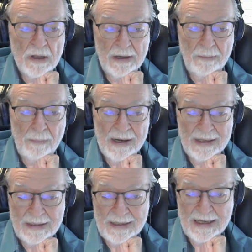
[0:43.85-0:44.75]
that
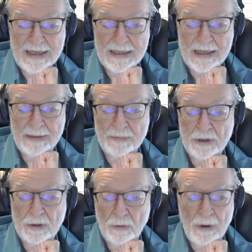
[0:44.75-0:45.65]
might lead them
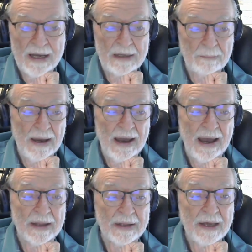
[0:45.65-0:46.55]
to the right
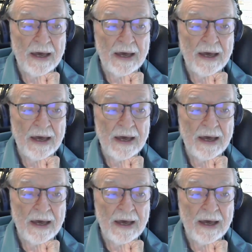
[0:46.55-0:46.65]
path